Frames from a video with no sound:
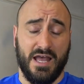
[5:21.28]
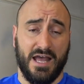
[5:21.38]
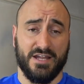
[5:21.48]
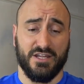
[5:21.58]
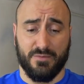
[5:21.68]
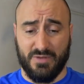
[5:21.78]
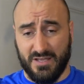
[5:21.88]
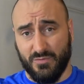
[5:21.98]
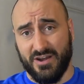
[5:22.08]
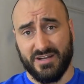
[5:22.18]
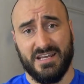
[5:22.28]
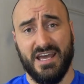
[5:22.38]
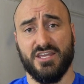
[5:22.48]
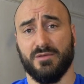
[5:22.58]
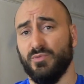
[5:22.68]
And you're going to be wearing
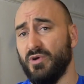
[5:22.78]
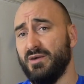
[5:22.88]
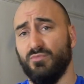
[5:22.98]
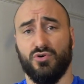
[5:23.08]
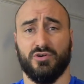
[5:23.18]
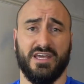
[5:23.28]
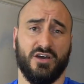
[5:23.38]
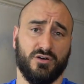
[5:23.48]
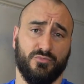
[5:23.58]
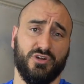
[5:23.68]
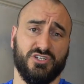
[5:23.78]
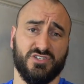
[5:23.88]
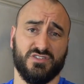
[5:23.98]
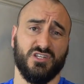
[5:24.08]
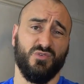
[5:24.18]
kit, you're going to be wearing more kit on
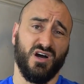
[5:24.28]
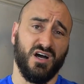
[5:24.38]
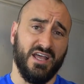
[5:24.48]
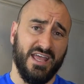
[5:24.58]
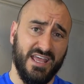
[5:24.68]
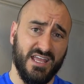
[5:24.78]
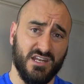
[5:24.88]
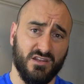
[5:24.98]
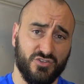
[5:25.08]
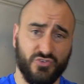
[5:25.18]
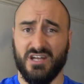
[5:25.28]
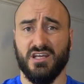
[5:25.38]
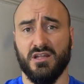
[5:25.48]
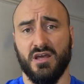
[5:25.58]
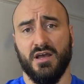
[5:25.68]
operations than you are in
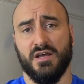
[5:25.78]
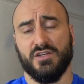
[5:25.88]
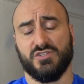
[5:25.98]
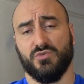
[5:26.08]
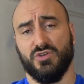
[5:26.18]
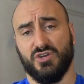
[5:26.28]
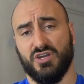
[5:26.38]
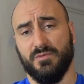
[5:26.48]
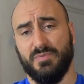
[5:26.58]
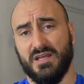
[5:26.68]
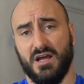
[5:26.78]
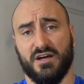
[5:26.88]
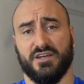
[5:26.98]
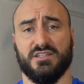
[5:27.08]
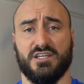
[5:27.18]
training. So you're going to be in
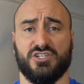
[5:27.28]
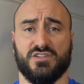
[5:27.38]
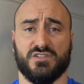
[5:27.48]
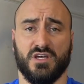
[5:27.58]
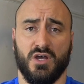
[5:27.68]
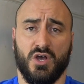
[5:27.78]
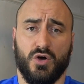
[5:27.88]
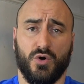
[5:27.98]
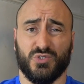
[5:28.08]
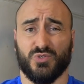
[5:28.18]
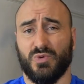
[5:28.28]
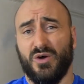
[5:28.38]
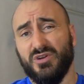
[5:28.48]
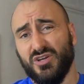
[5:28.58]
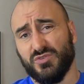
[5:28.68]
harder conditions. Also,
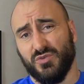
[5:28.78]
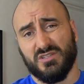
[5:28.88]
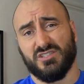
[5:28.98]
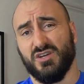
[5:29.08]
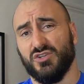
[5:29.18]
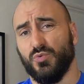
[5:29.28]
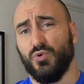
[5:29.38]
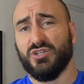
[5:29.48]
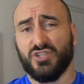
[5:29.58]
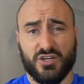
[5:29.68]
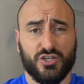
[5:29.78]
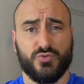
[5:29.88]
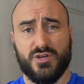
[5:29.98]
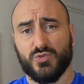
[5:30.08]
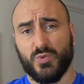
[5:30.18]
well, when you go do things like underwater dunker
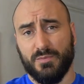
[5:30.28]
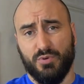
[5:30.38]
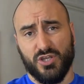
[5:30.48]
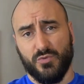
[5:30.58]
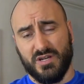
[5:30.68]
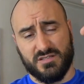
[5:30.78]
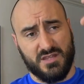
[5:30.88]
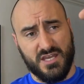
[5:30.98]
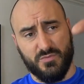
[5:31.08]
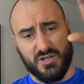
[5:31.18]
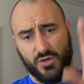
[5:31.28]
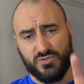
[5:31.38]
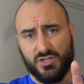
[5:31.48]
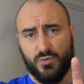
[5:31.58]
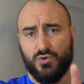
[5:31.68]
drills, when they put you in this thing when it goes
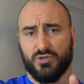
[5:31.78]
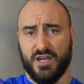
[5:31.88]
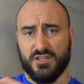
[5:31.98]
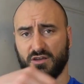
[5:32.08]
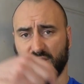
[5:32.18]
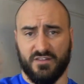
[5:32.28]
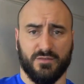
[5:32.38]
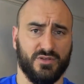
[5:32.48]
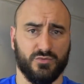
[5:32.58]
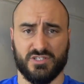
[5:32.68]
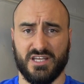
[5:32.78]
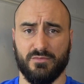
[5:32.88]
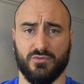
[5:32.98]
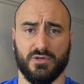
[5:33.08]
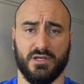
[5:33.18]
underwater, and you're going to have to be able to
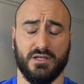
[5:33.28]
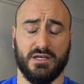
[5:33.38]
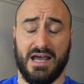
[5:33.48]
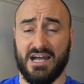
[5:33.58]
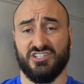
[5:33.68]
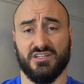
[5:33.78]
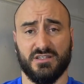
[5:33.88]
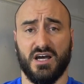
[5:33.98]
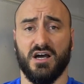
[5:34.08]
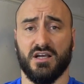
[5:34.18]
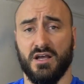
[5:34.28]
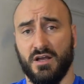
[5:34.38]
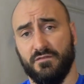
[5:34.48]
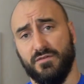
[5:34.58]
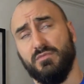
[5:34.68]
escape through a hatch in the dark
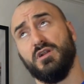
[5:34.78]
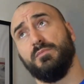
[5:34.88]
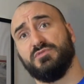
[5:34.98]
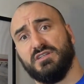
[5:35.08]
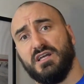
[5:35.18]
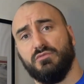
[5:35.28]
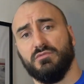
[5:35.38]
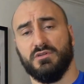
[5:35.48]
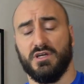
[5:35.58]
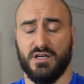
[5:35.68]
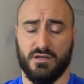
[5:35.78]
from an upside down